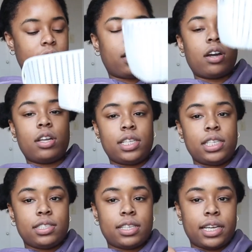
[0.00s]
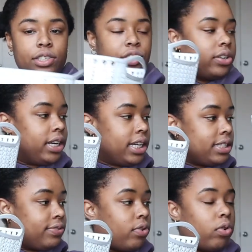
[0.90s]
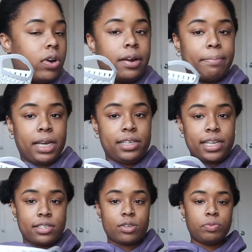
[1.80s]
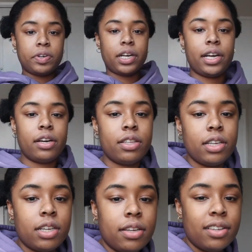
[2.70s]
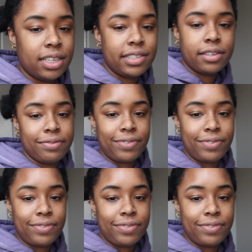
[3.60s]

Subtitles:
I got these like trays for my desk over here, the little